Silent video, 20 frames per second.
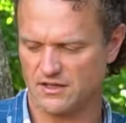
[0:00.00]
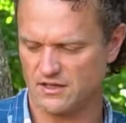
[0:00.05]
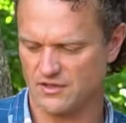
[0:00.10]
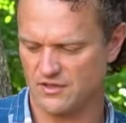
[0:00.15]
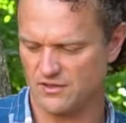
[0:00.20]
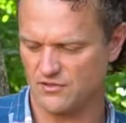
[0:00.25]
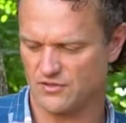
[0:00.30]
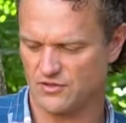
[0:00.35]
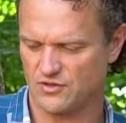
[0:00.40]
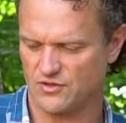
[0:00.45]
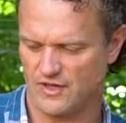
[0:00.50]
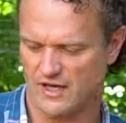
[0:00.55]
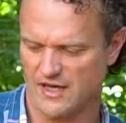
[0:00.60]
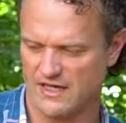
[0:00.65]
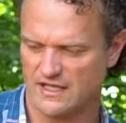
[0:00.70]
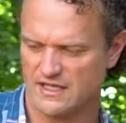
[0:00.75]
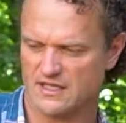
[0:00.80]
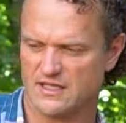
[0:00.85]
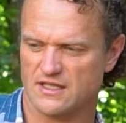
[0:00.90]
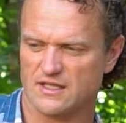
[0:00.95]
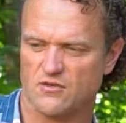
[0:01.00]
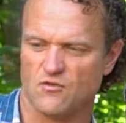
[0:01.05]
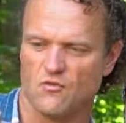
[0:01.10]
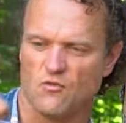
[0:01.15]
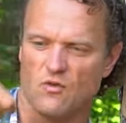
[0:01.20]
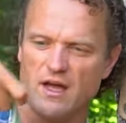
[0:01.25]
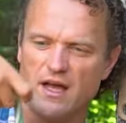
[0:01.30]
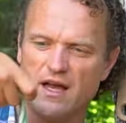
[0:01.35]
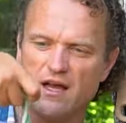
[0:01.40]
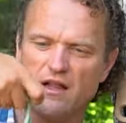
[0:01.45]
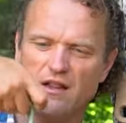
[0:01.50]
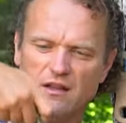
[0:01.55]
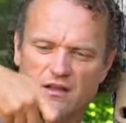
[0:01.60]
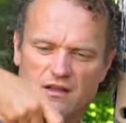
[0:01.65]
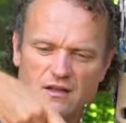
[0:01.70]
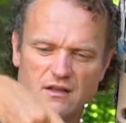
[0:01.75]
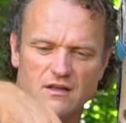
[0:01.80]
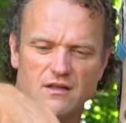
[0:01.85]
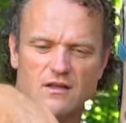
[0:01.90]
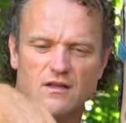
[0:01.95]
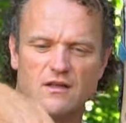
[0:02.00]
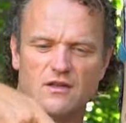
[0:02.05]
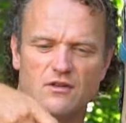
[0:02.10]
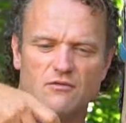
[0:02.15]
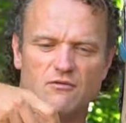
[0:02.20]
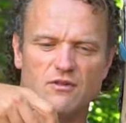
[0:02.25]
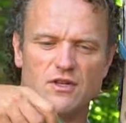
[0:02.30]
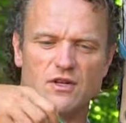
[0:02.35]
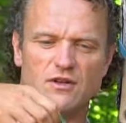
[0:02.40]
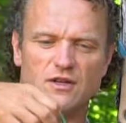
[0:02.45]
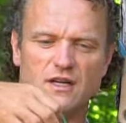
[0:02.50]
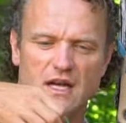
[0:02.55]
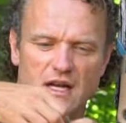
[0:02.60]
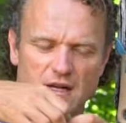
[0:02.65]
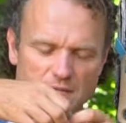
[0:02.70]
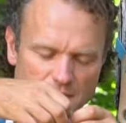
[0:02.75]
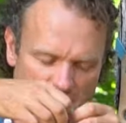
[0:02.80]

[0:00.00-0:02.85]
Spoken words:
to dress well when you're kind of